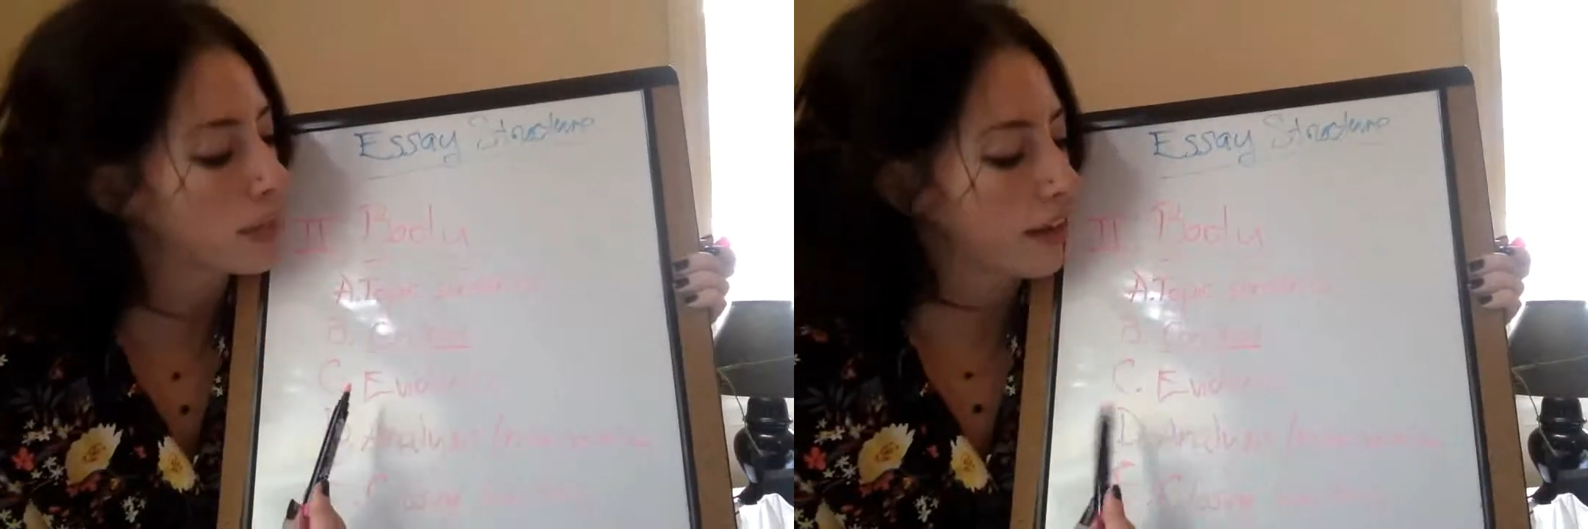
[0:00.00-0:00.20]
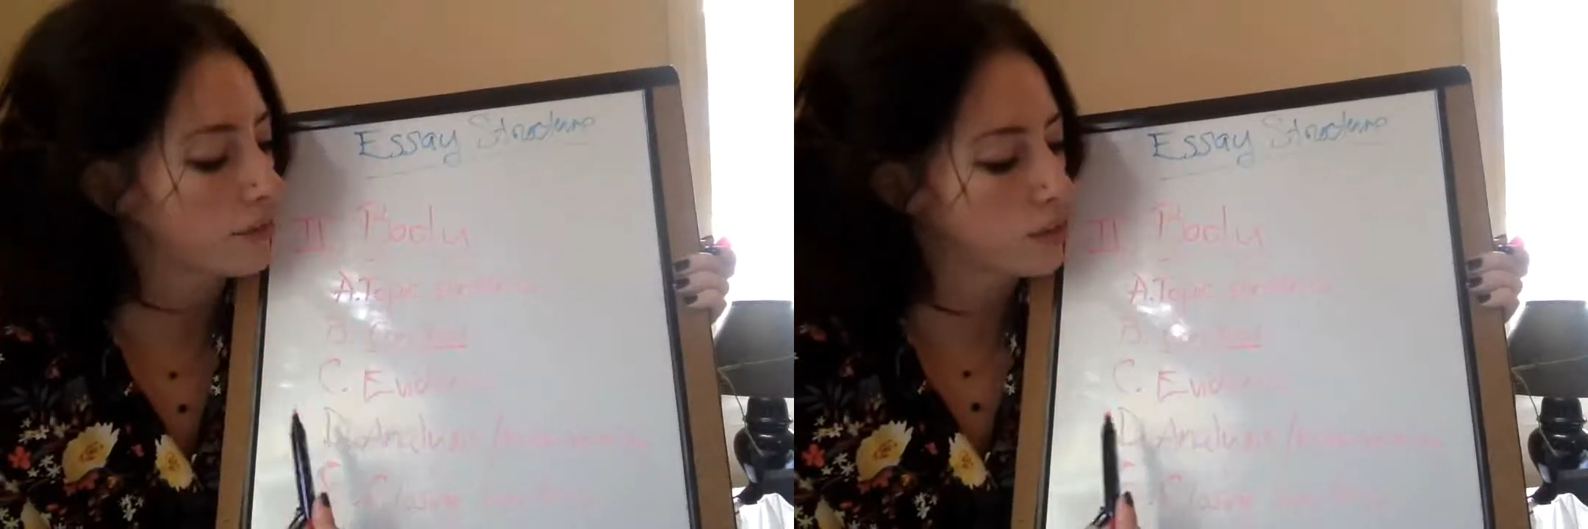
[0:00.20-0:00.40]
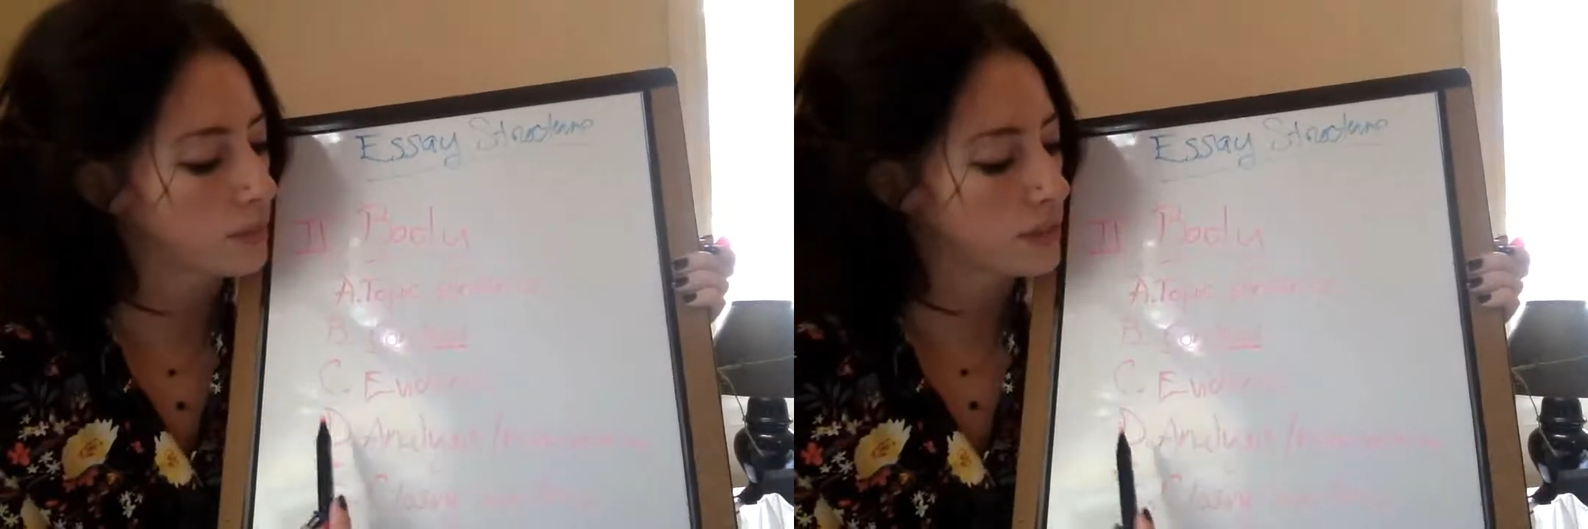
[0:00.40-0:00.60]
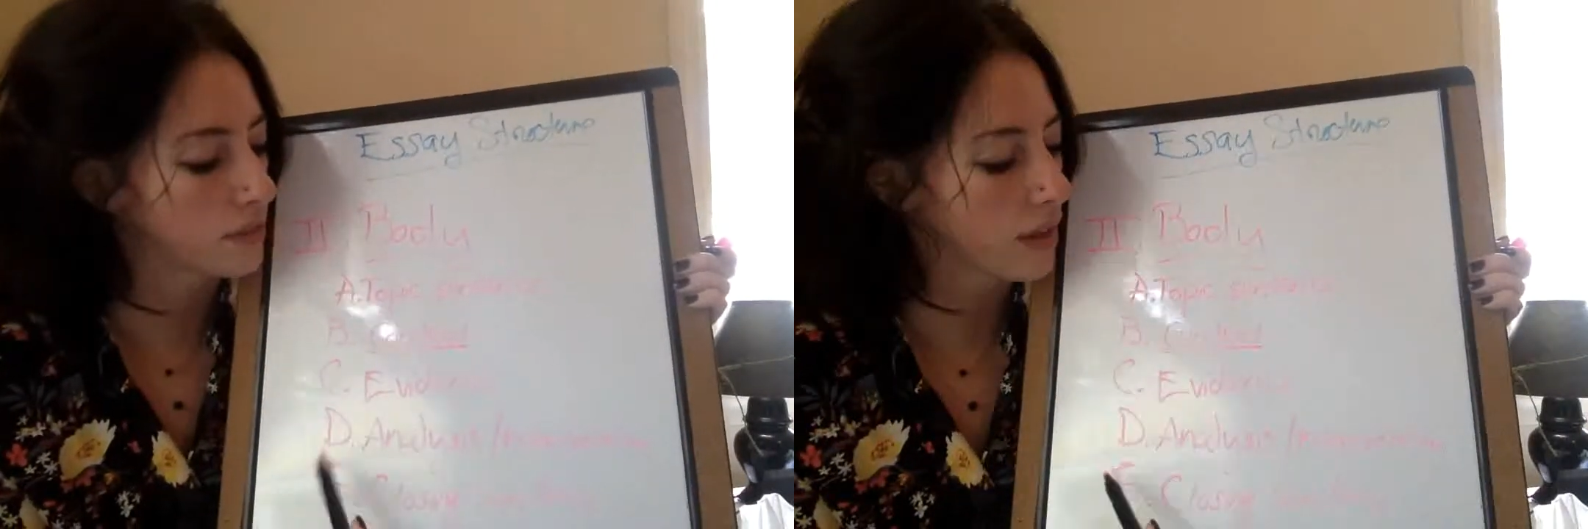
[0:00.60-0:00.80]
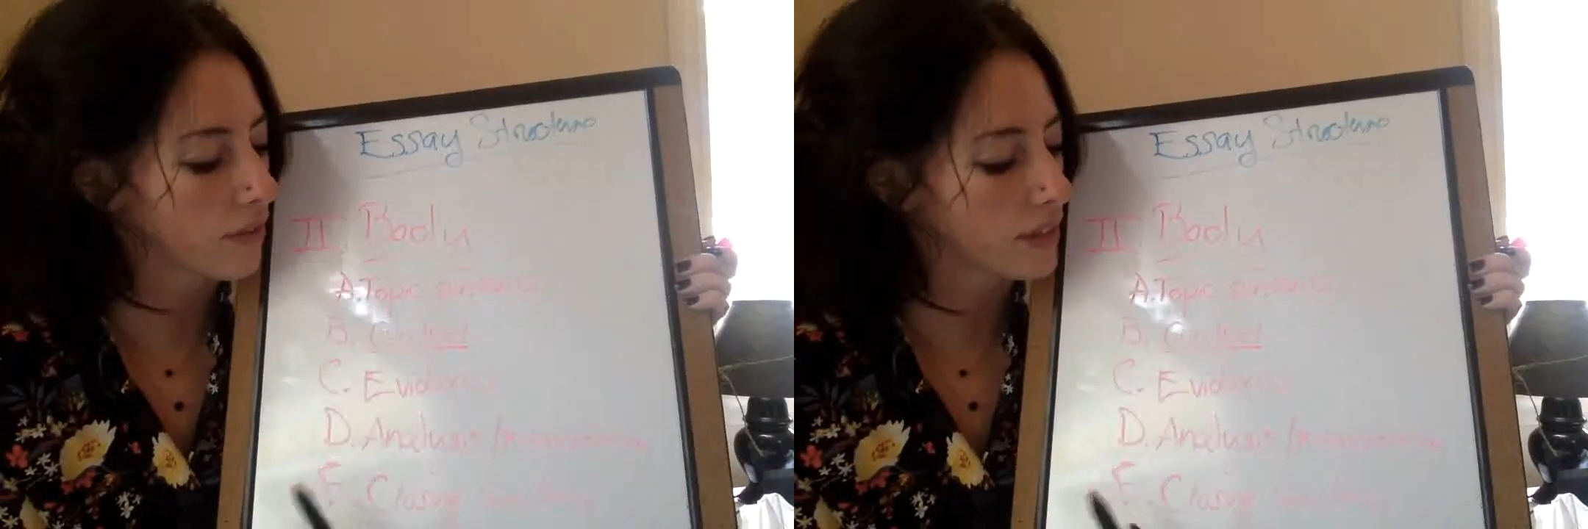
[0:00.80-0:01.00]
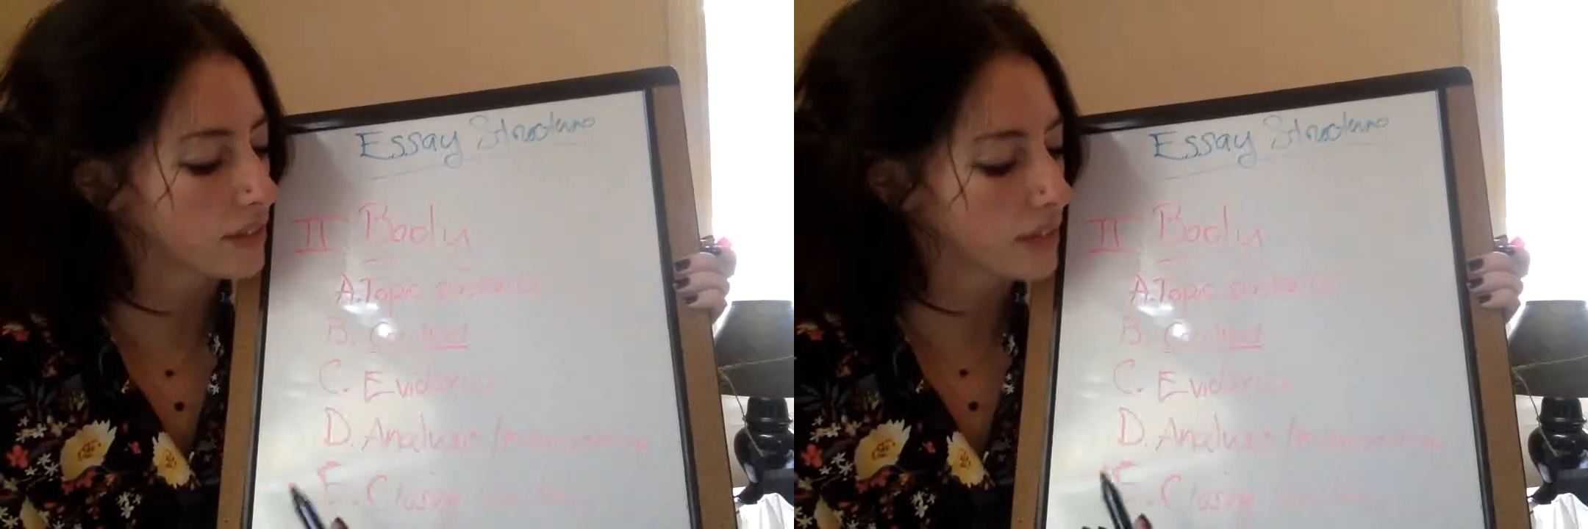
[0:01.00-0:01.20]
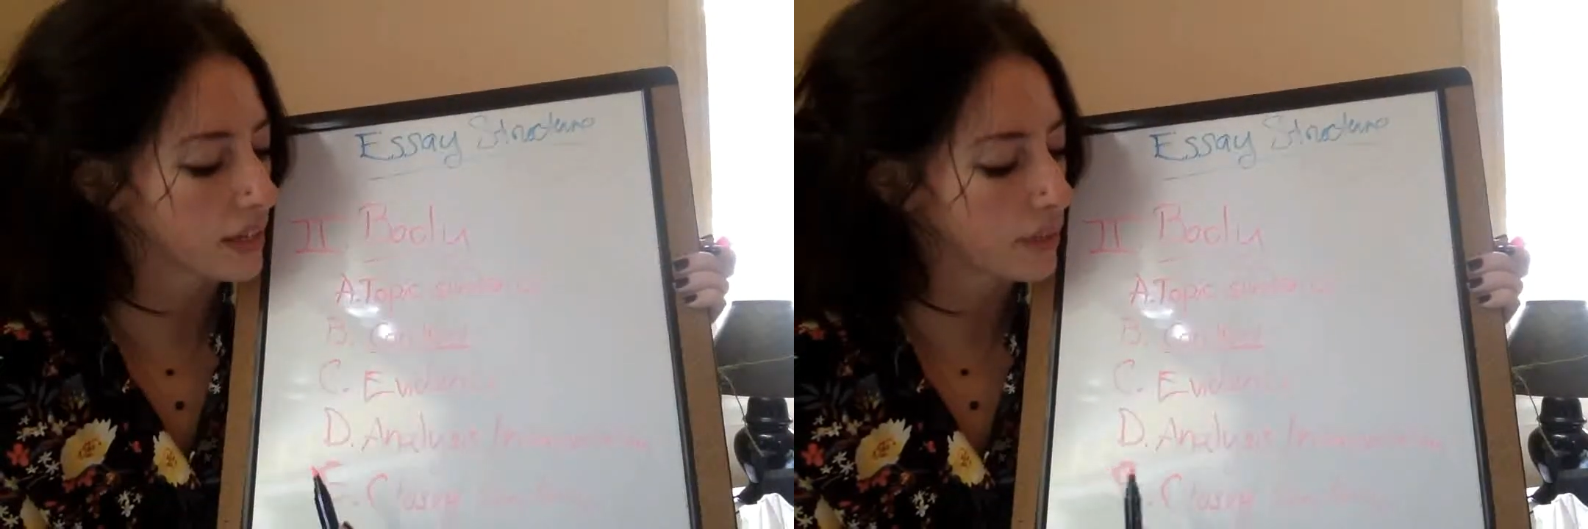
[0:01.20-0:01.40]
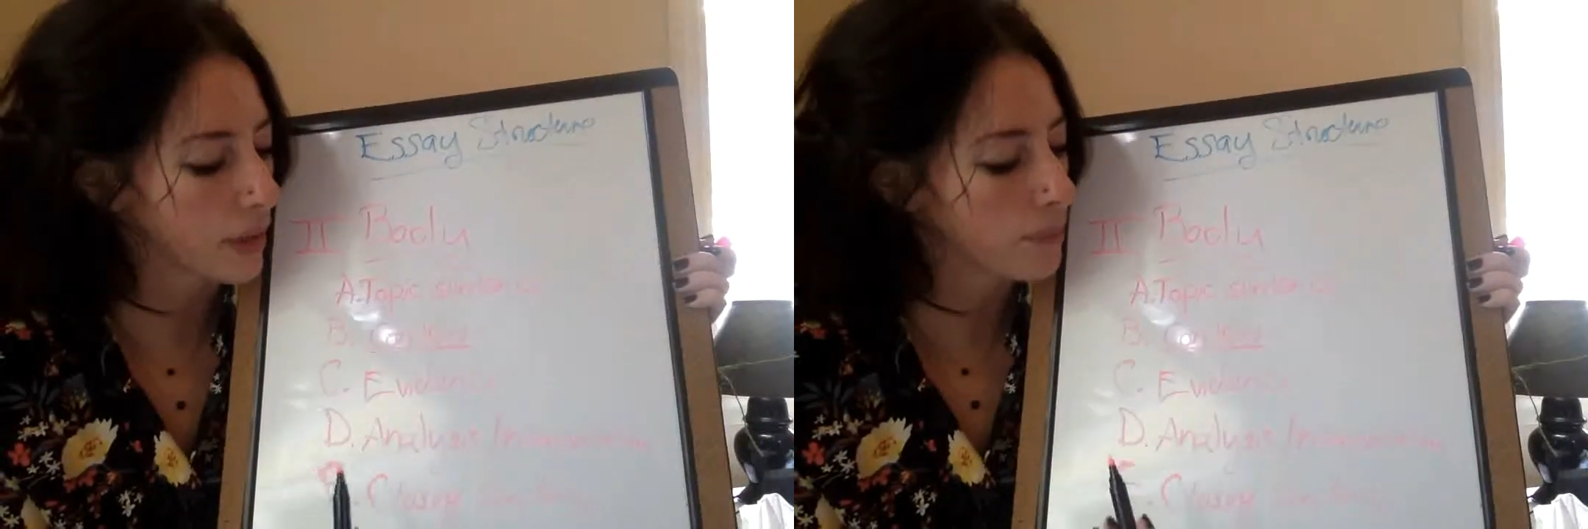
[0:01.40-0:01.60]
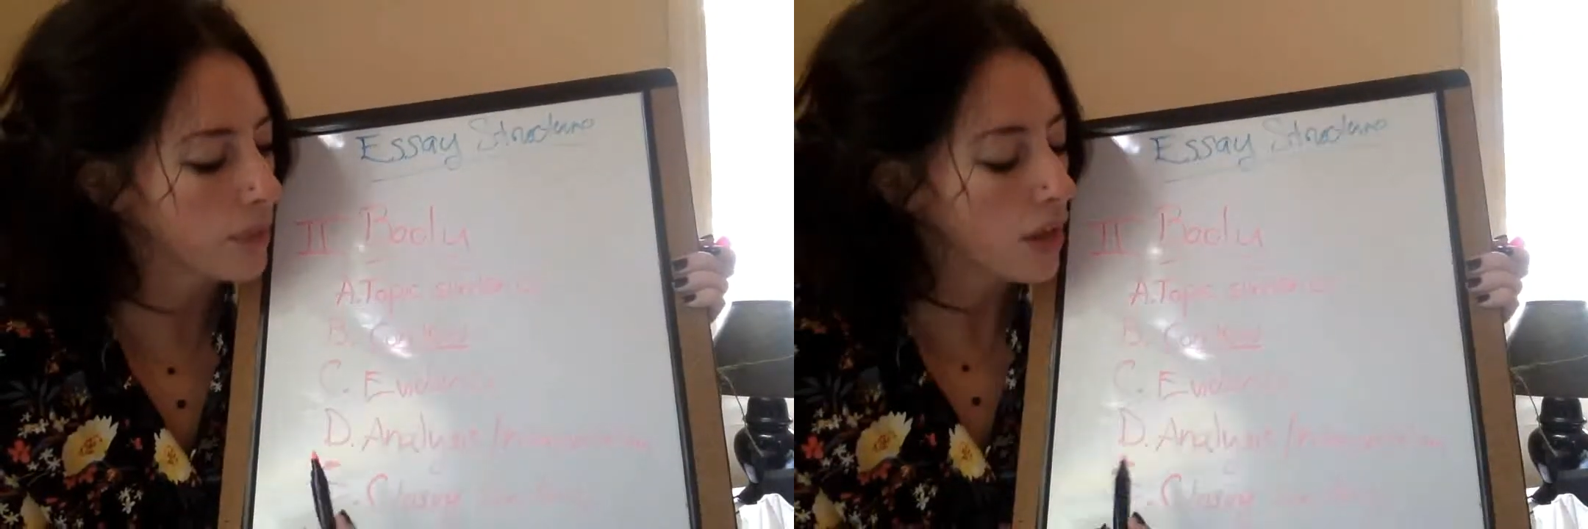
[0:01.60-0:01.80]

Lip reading: have 2 pieces of evidence anyway.